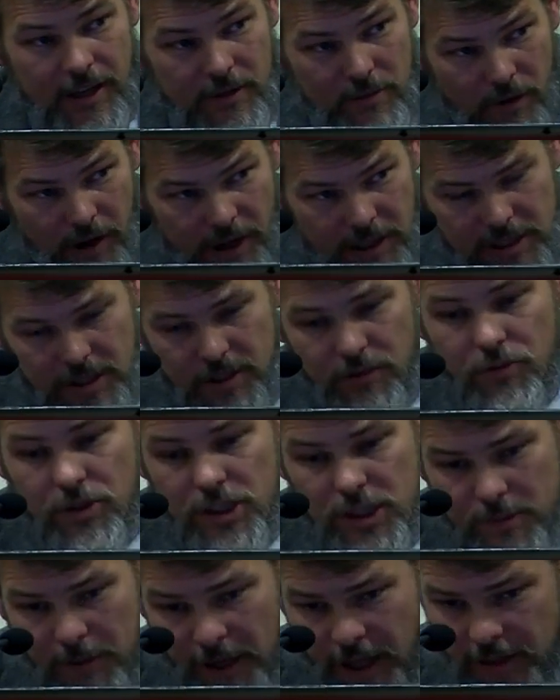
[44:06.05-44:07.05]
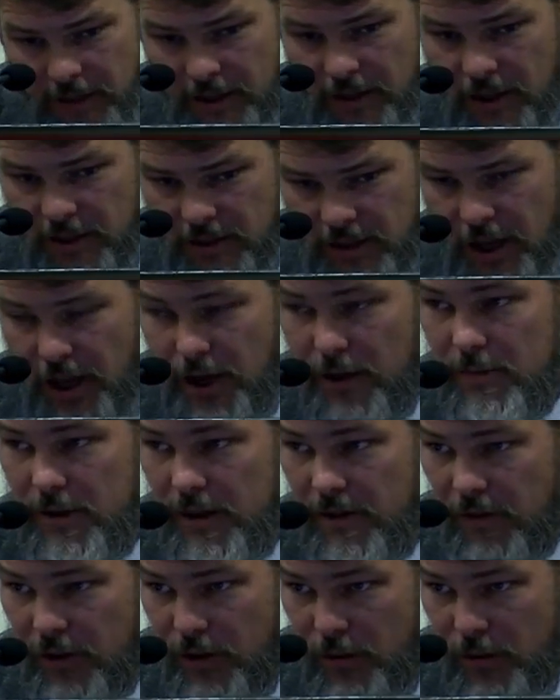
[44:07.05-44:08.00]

He wants to respect the autonomy of the